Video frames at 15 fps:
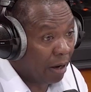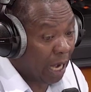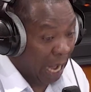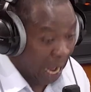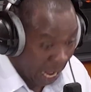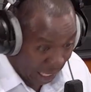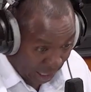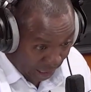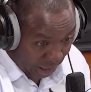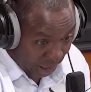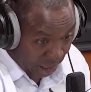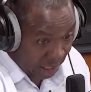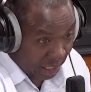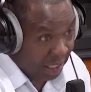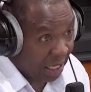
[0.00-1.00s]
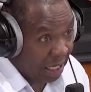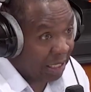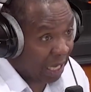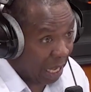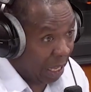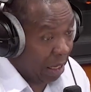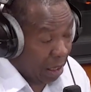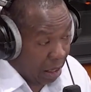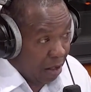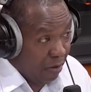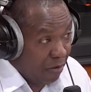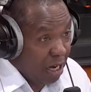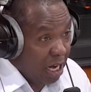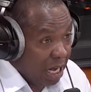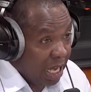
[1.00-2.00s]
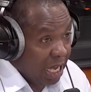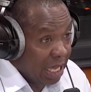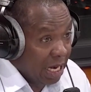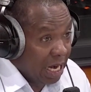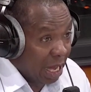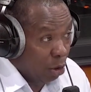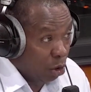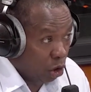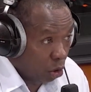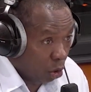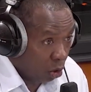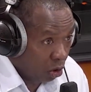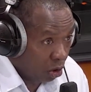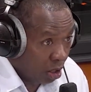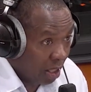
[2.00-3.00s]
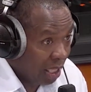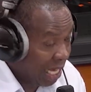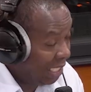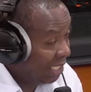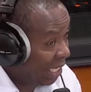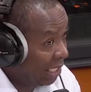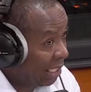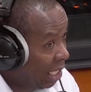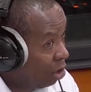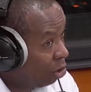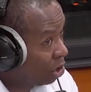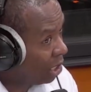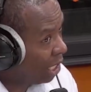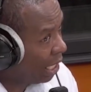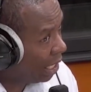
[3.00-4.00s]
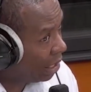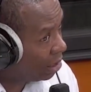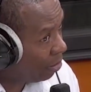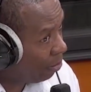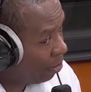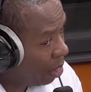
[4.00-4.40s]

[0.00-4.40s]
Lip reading: as the data, even in Kenya now, shows, that's actually not the case.